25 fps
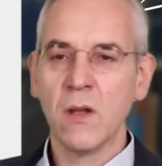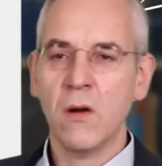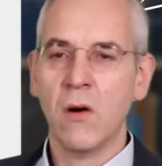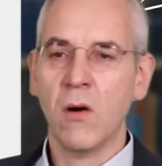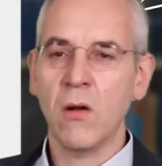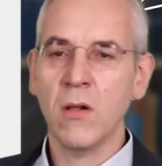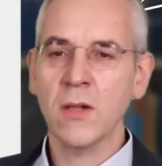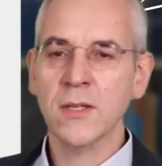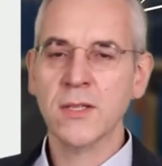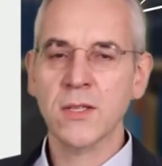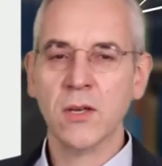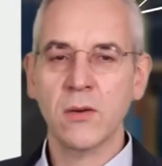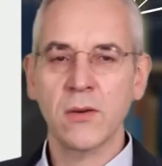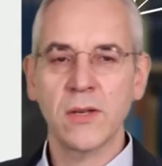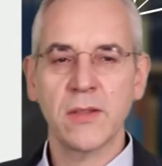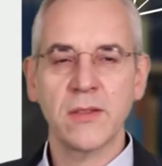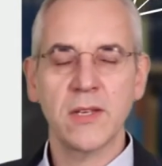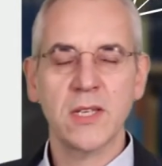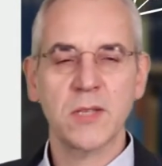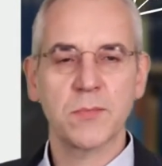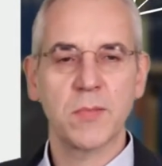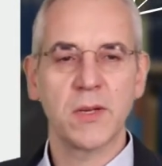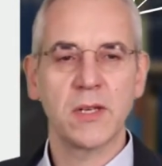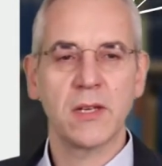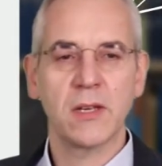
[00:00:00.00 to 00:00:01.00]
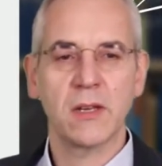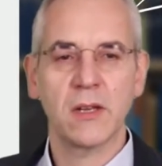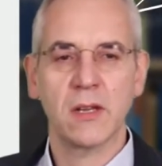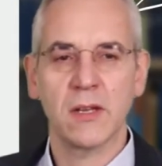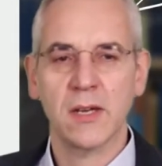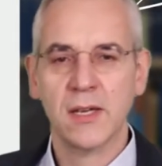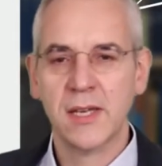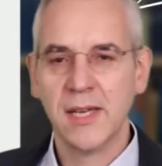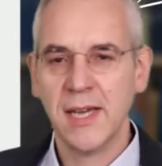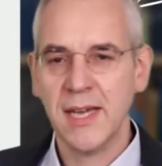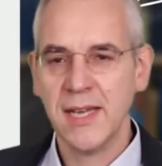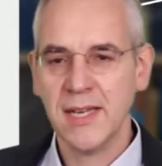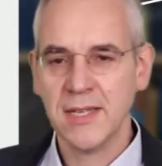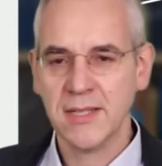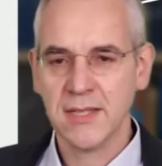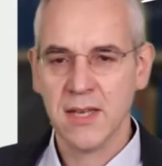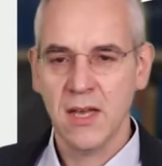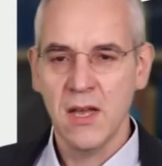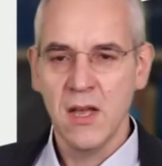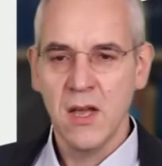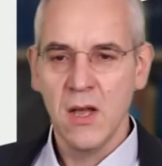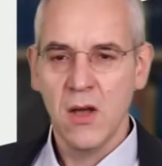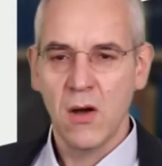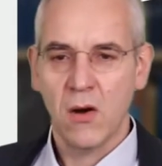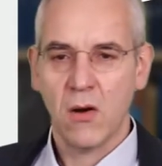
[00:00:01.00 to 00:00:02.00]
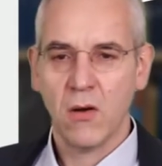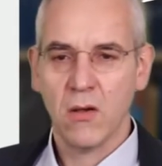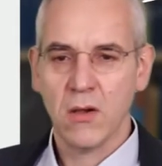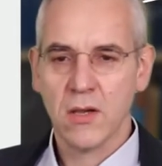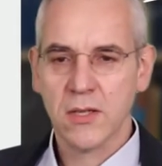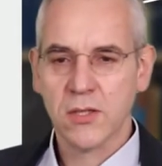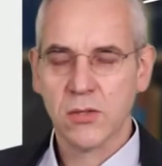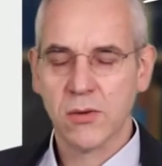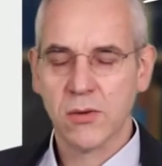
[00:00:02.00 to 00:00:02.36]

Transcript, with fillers: Also in this particular case, all